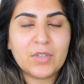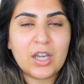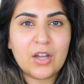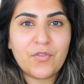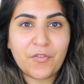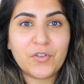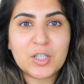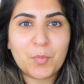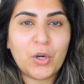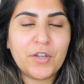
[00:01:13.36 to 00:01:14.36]

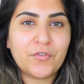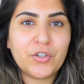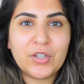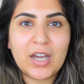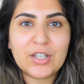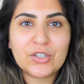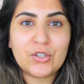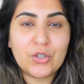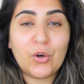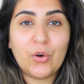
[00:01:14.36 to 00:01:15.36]
reference point for you guys
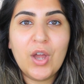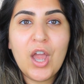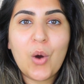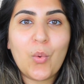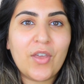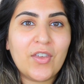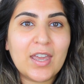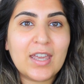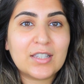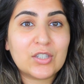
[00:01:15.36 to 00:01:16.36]
to know whether
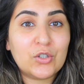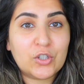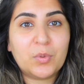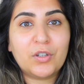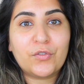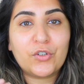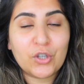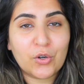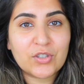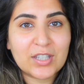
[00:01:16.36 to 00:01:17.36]
it's suitable for
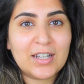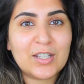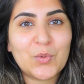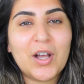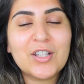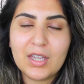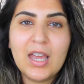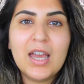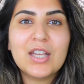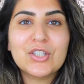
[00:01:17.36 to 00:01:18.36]
your skin as well.
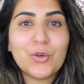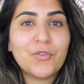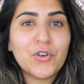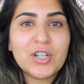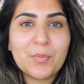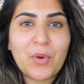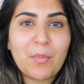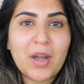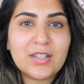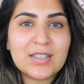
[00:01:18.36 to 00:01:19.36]
So I've already
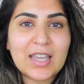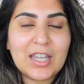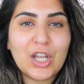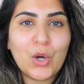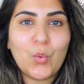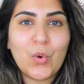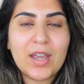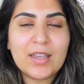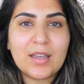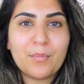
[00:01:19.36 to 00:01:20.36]
prepped my skin
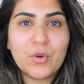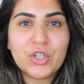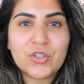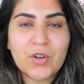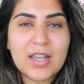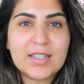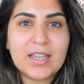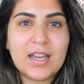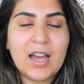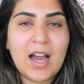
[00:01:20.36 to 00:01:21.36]
with
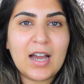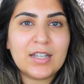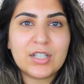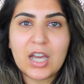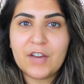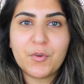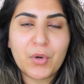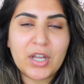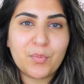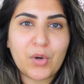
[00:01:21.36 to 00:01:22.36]
moisturizer, and I haven't
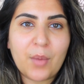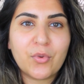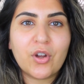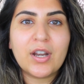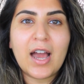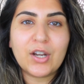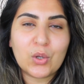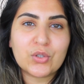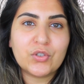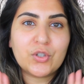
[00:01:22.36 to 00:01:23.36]
put any primer on, and
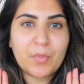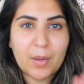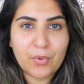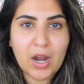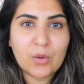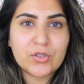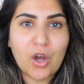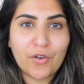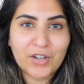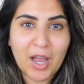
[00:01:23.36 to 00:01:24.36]
also done my brows
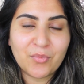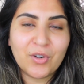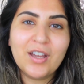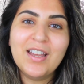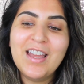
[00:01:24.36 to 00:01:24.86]
off camera.